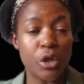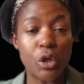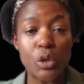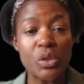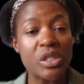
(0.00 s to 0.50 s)

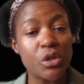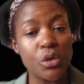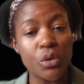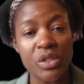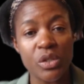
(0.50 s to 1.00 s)
including
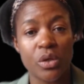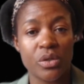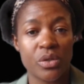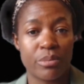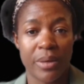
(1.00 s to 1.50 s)
you as a
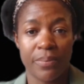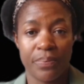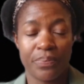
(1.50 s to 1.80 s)
consumer,